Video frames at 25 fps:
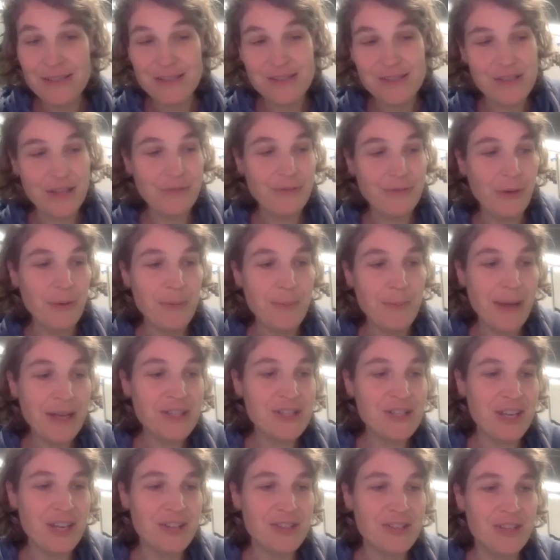It's not very
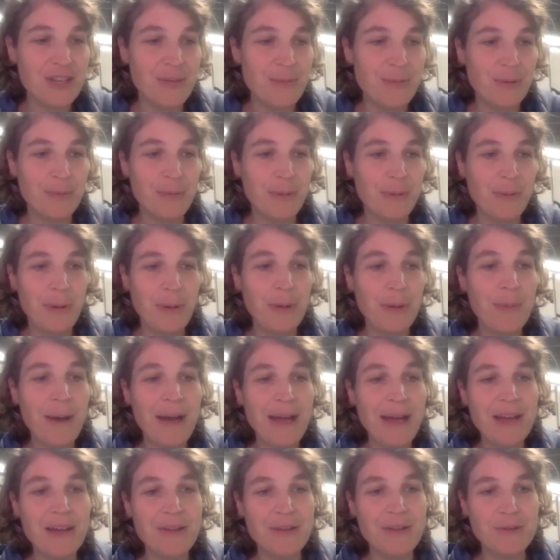much actually what we
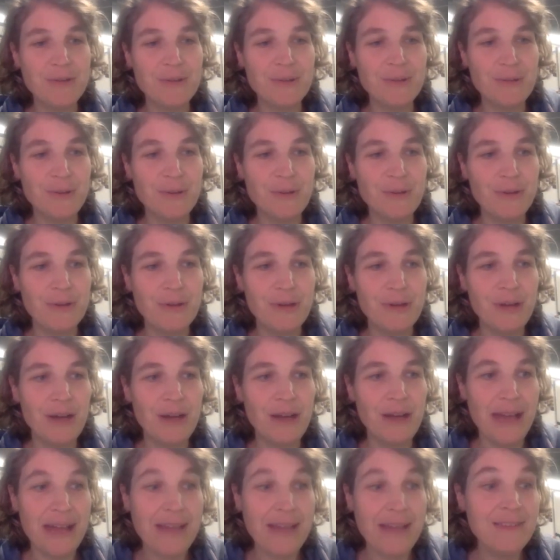require you to
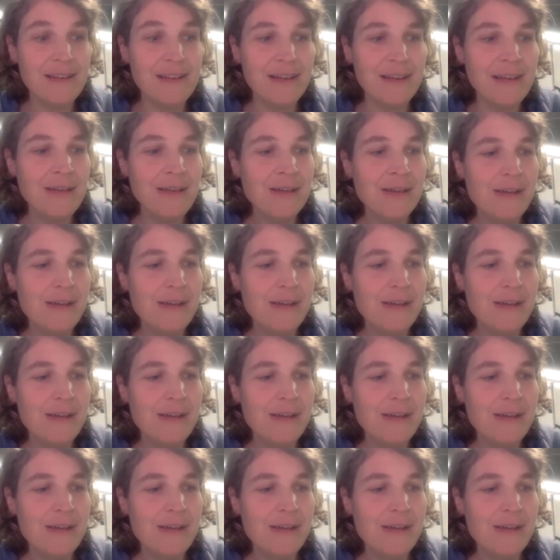uh, enter,